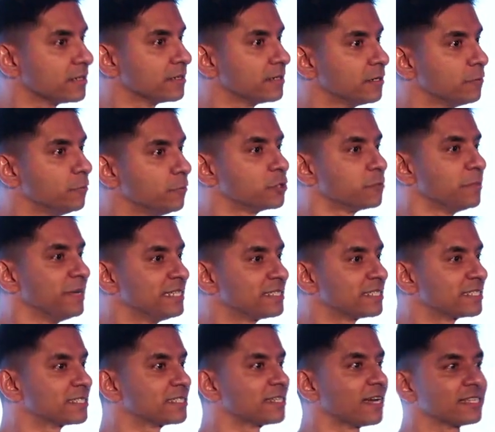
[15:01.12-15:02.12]
which means
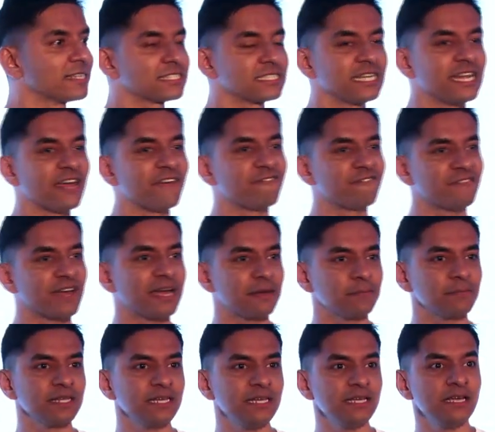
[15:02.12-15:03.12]
it starts in their
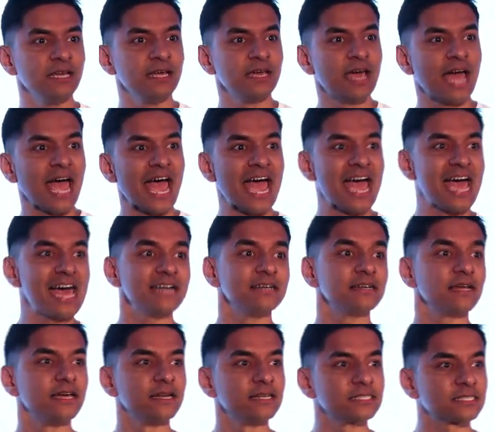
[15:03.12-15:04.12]
family and
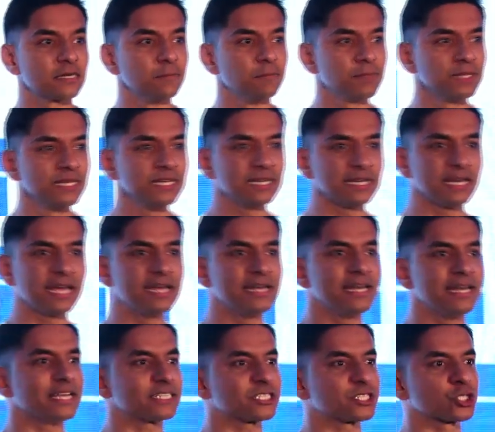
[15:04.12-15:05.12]
it is completed in
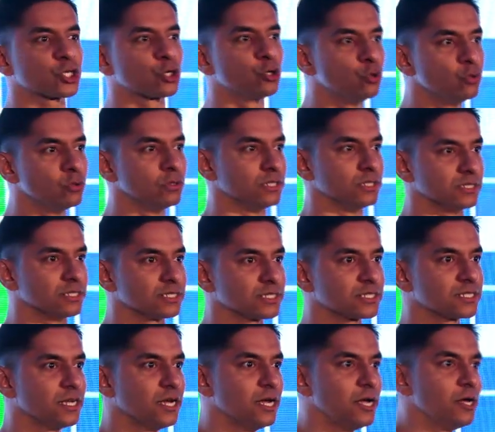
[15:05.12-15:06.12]
their
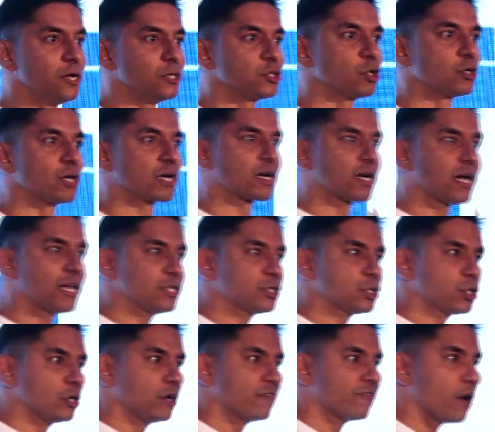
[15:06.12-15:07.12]
schools. So the
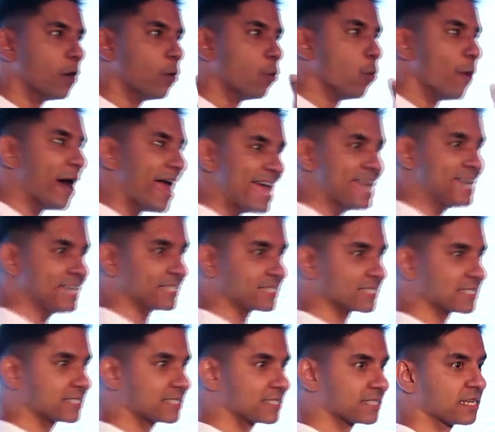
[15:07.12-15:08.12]
culture of
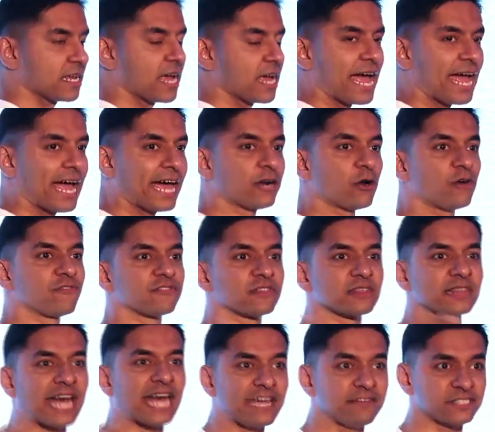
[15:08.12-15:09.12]
awareness and of
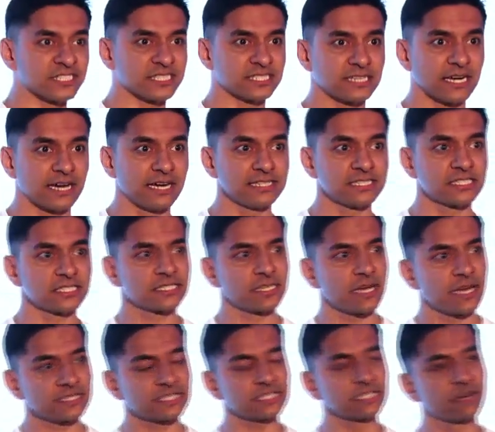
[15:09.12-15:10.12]
lifestyle
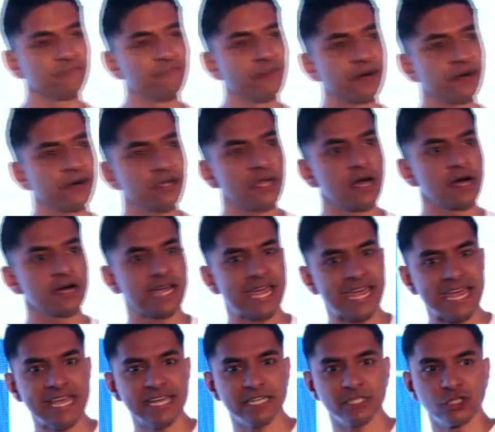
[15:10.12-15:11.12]
starts at a very young
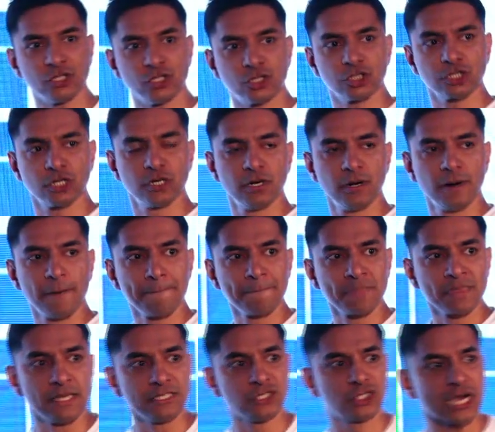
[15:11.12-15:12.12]
age.
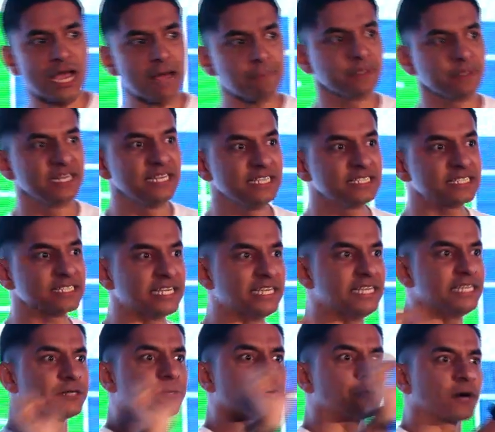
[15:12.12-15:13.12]
The Japanese
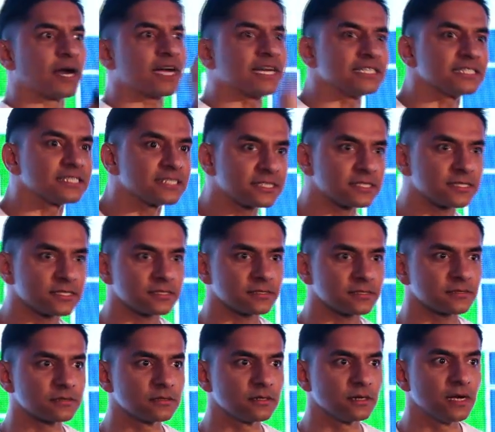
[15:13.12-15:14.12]
eat
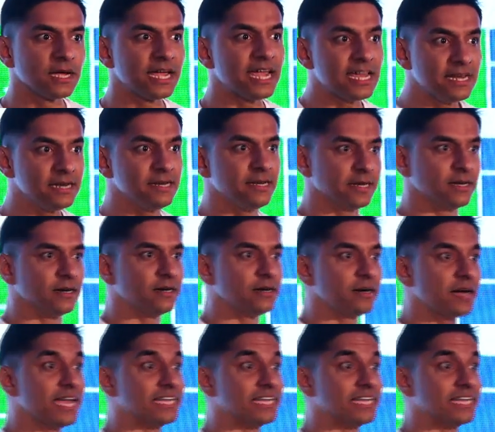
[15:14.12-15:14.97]
rice. India is